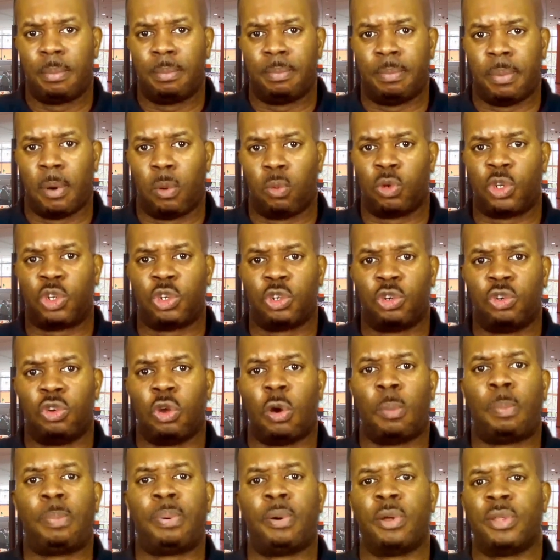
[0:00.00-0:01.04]
but we should
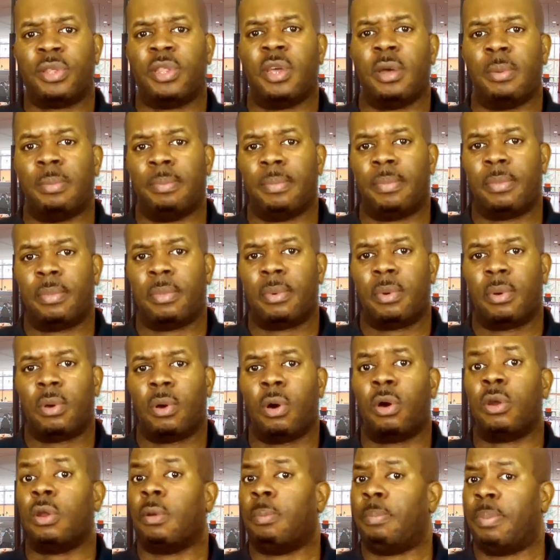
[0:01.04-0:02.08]
not put them
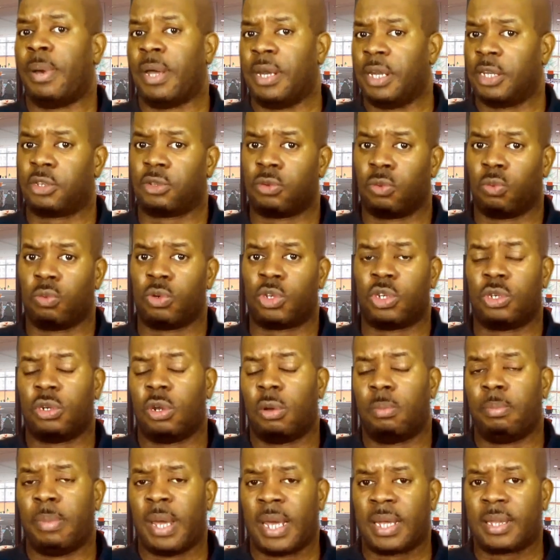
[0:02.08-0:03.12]
on a pedestal. We should
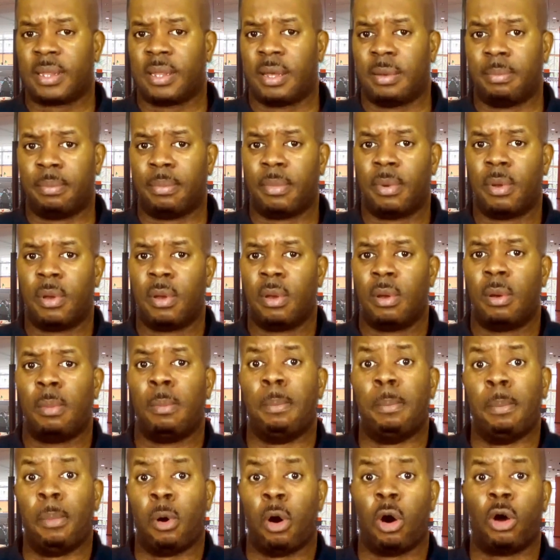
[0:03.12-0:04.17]
not make them
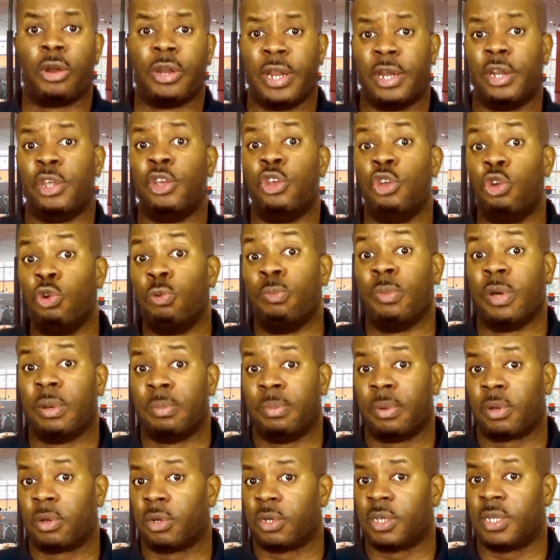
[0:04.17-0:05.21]
more than human,
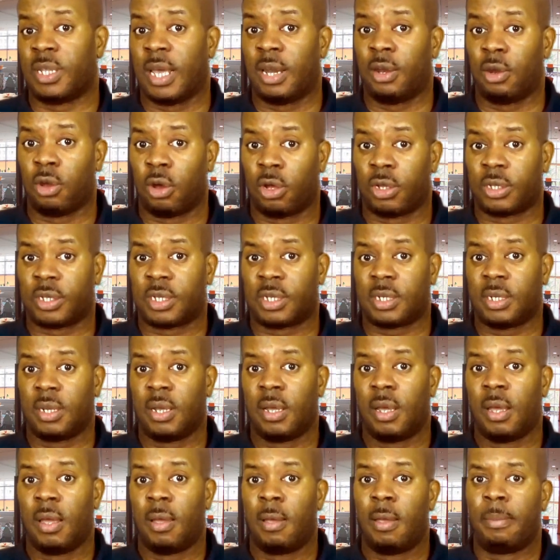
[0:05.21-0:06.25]
because they're not.
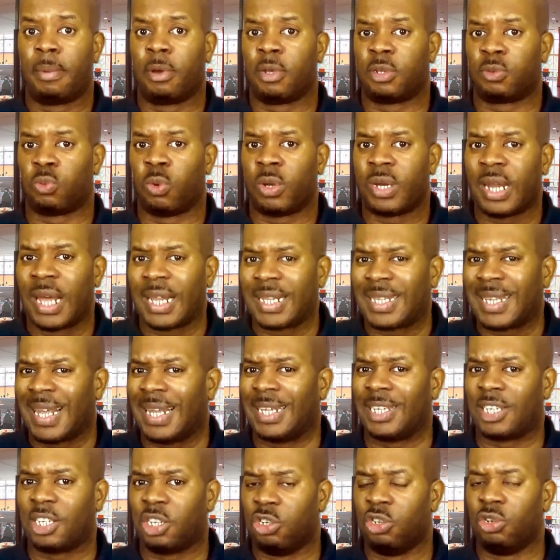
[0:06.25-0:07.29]
Because what that
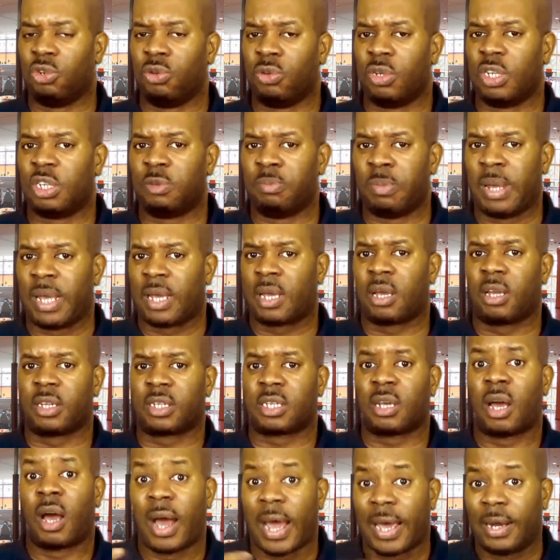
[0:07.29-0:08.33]
tends to do is make us
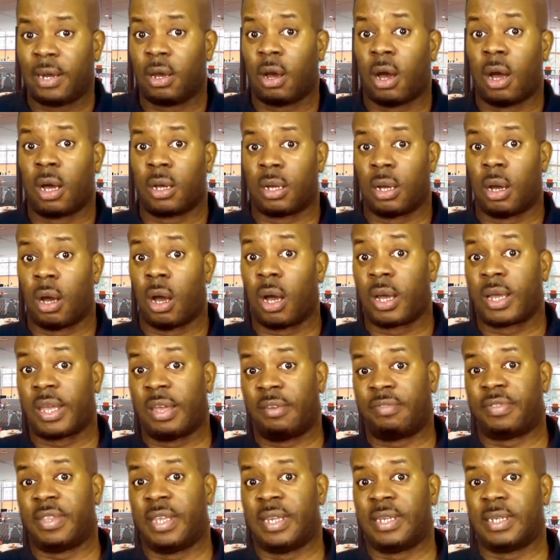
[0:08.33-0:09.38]
hide our
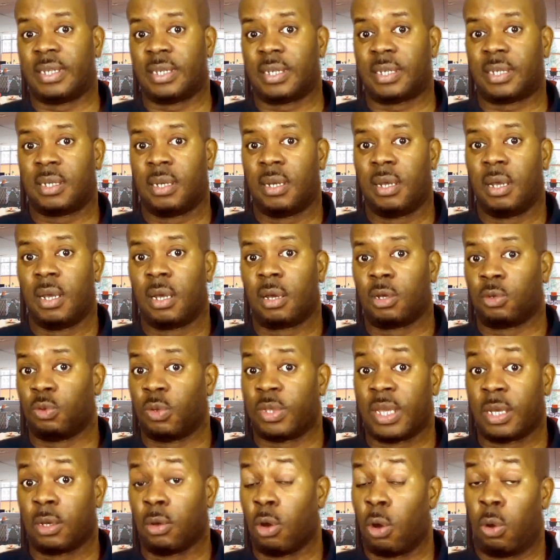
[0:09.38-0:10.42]
giftings. Because we
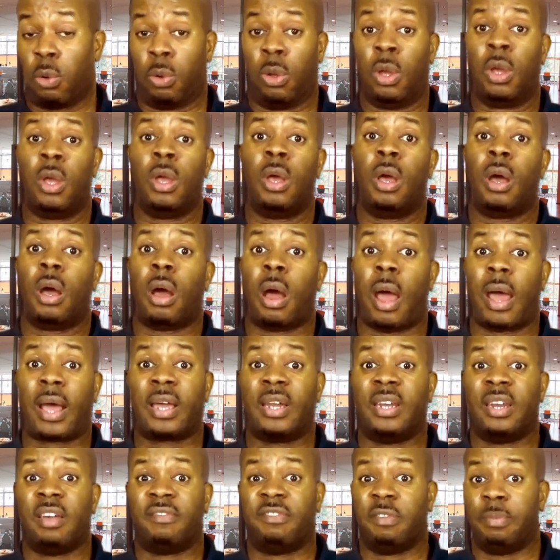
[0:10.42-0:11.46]
think, oh, I
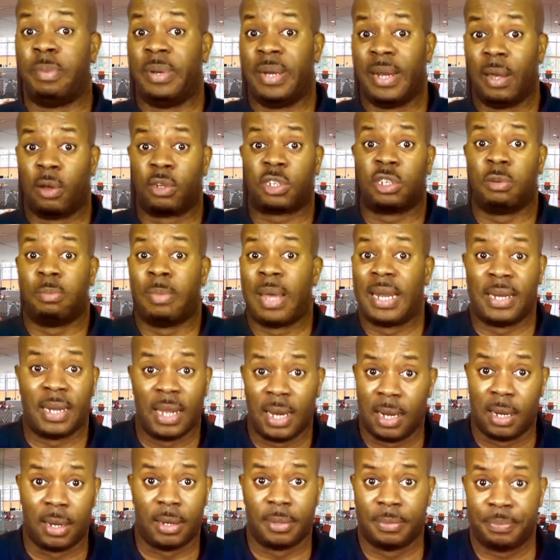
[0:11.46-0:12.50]
can never be Nelson
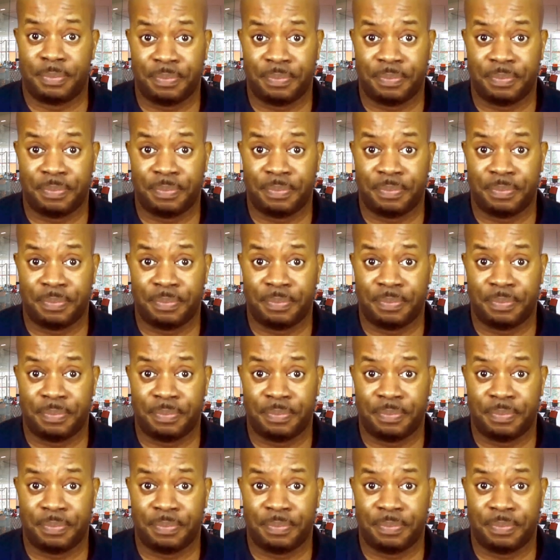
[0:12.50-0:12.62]
Mandela,